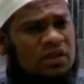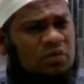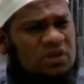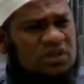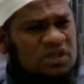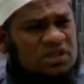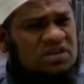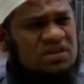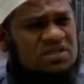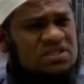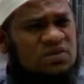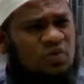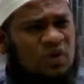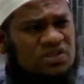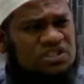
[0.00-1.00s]
I think we did
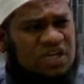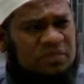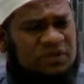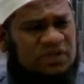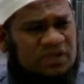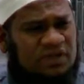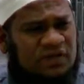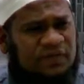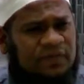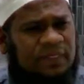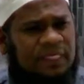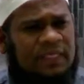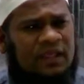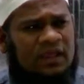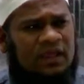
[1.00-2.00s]
this in one chapter.
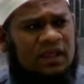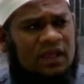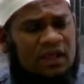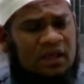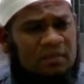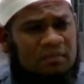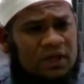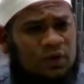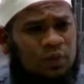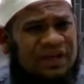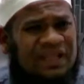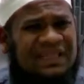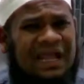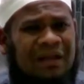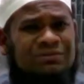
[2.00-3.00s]

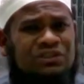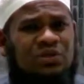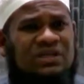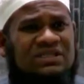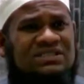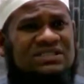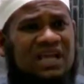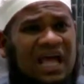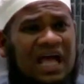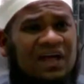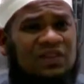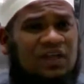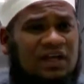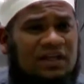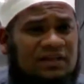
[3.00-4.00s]
But when it comes to
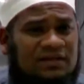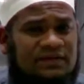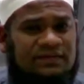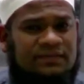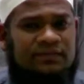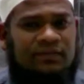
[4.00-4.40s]
istihada,